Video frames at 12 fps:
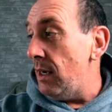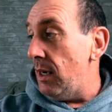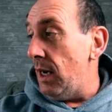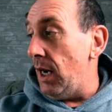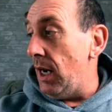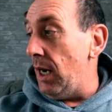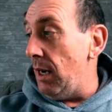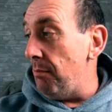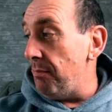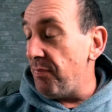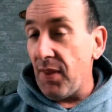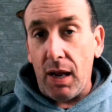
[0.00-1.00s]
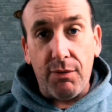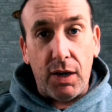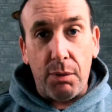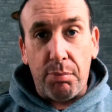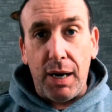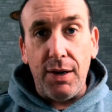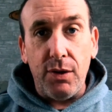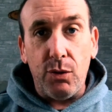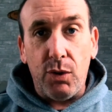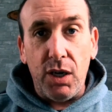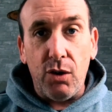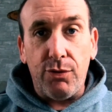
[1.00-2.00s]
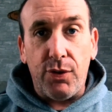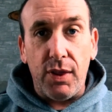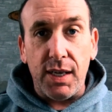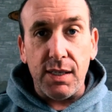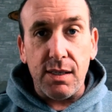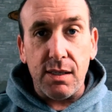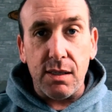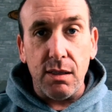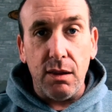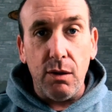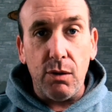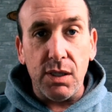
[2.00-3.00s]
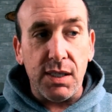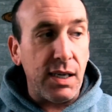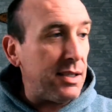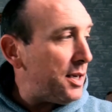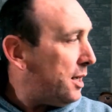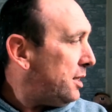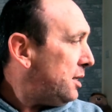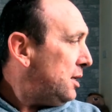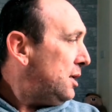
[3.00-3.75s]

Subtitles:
I've got a brand new reel for this lure season.